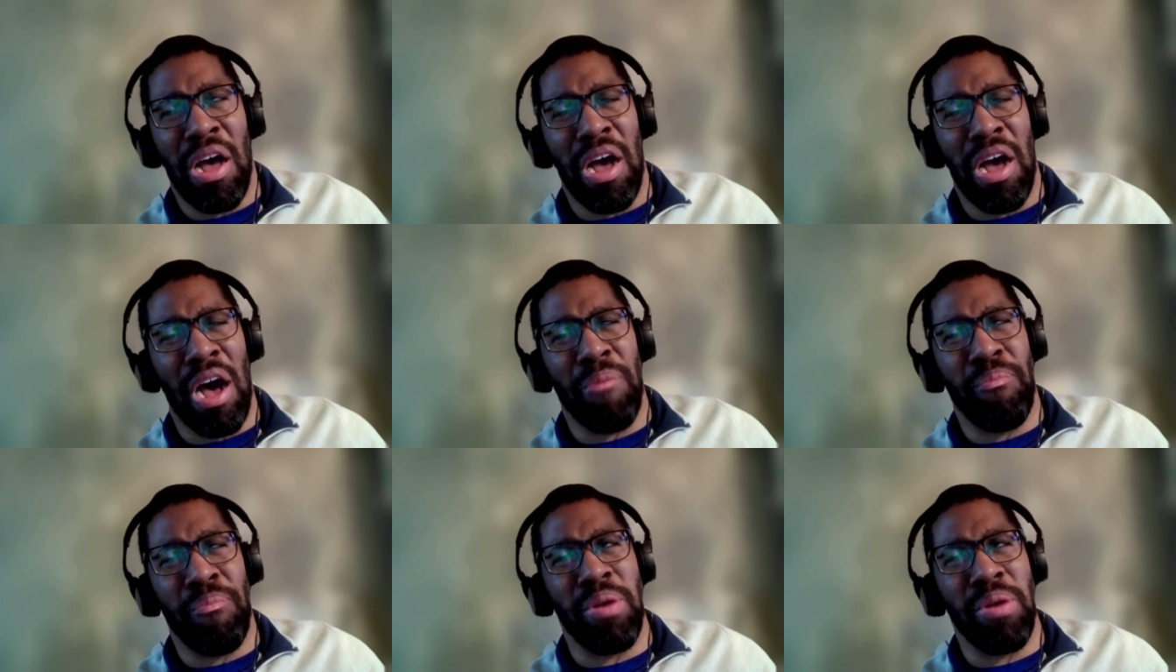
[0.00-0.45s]

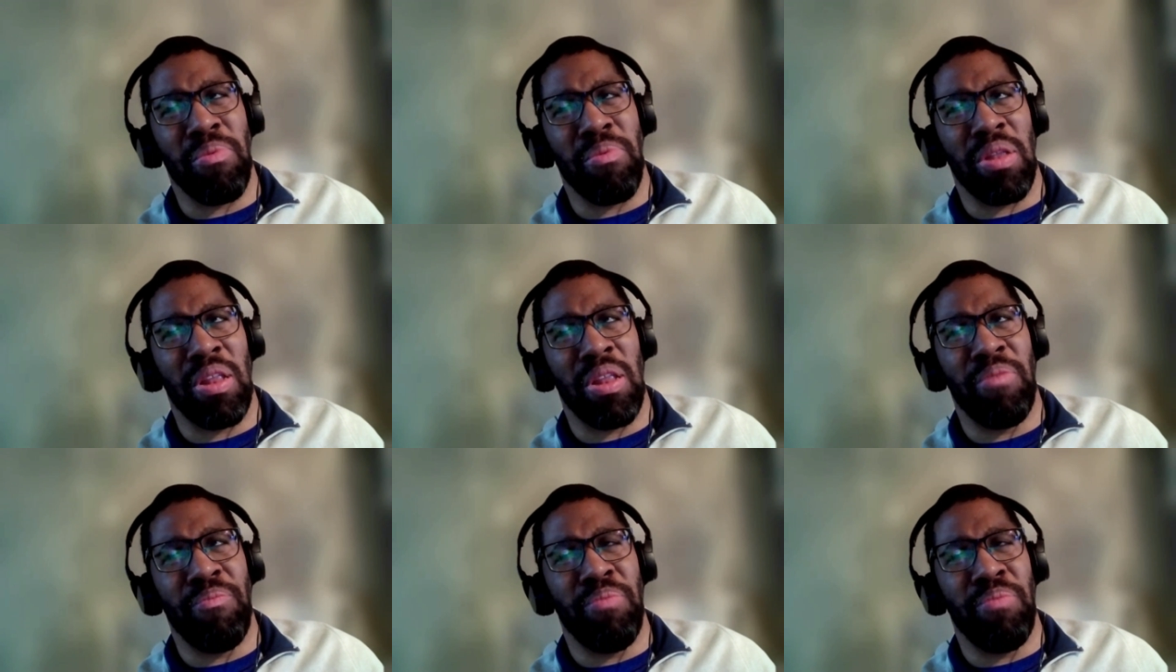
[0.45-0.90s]
uh,
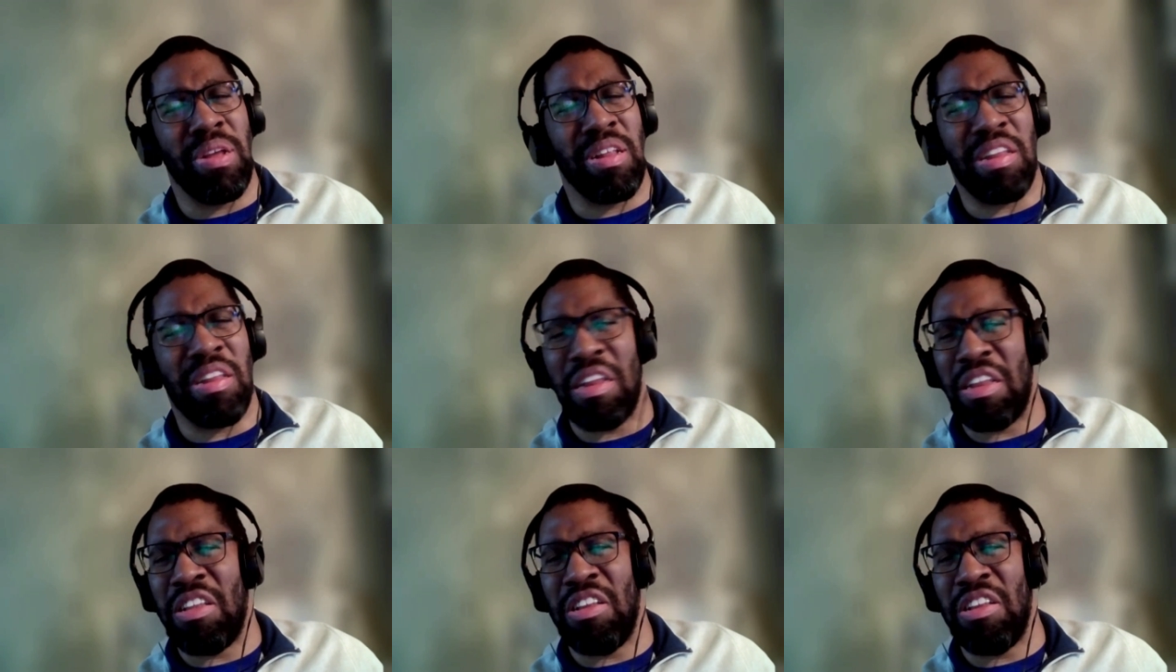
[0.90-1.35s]
people in
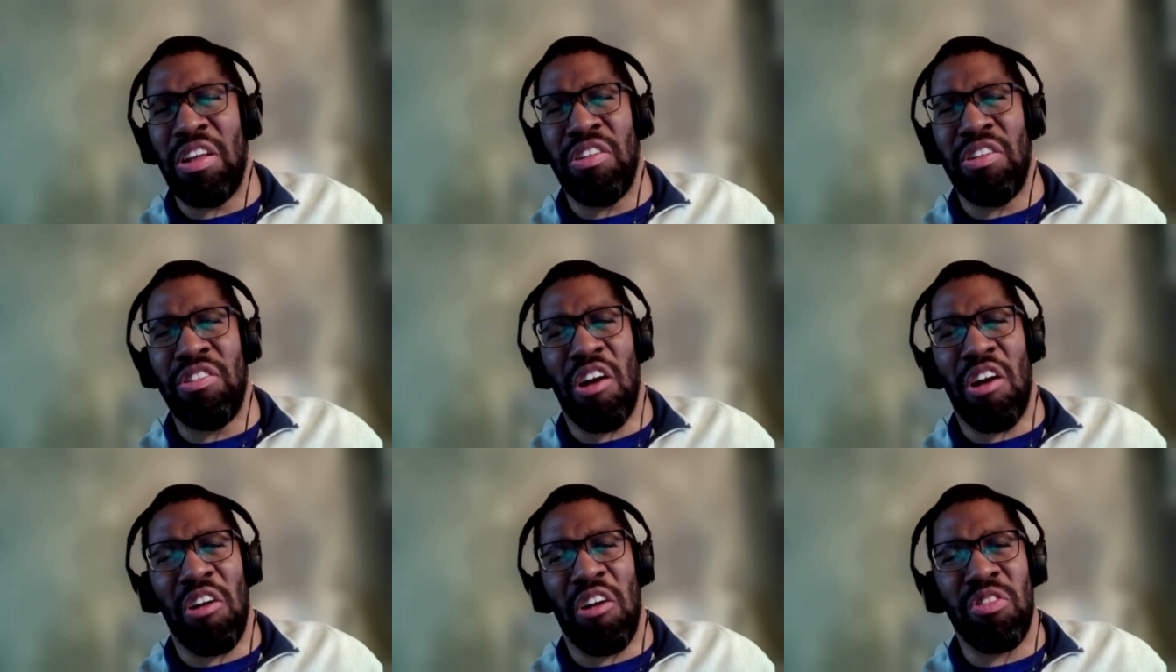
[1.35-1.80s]
business
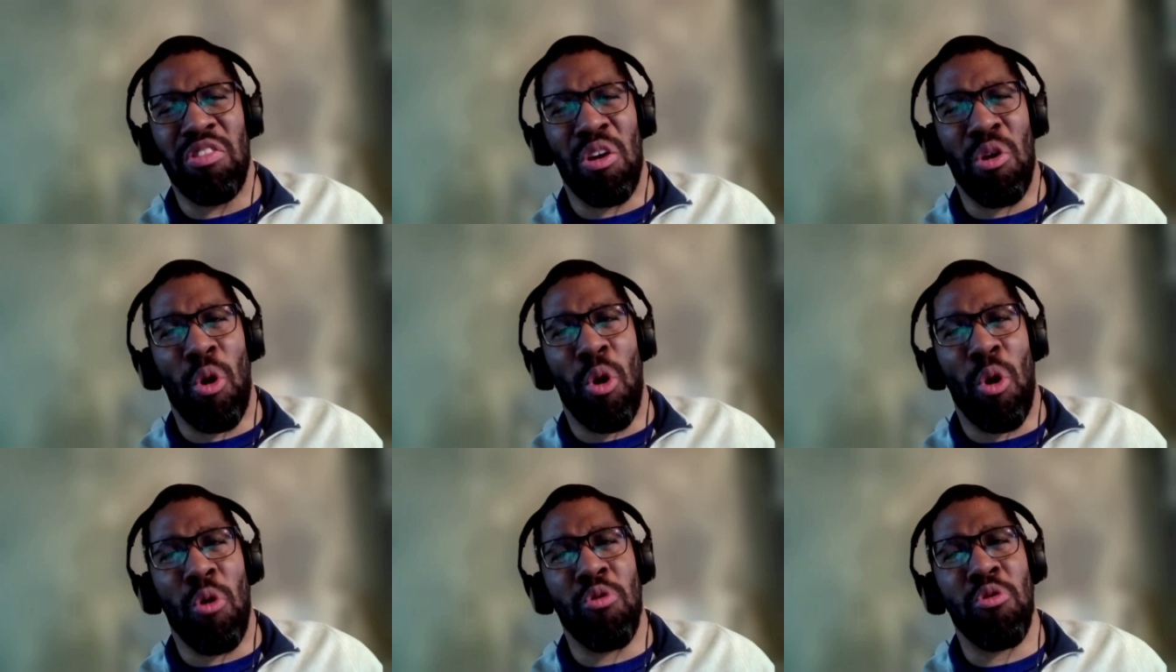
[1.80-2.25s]
to chart
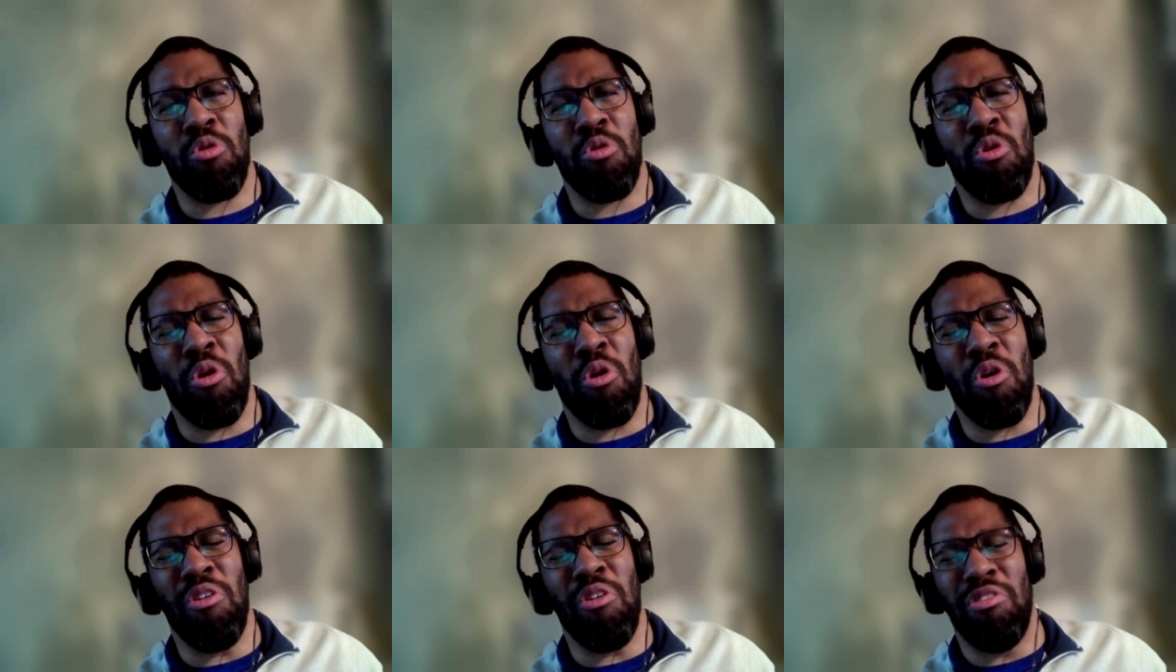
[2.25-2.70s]
their
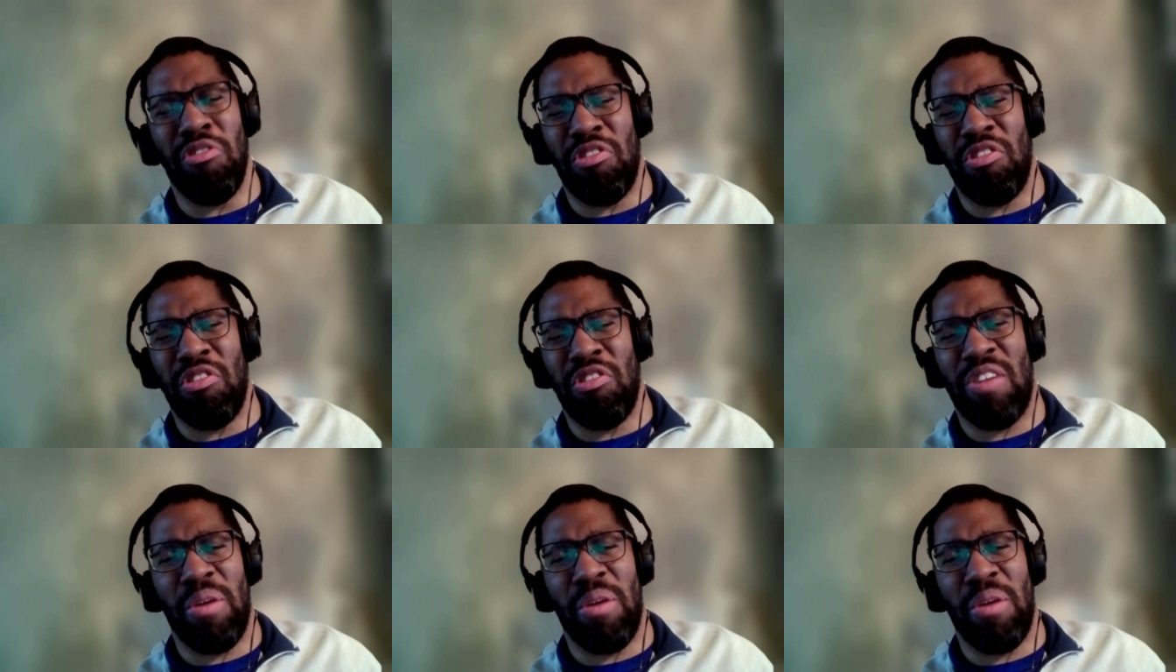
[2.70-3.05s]
own course.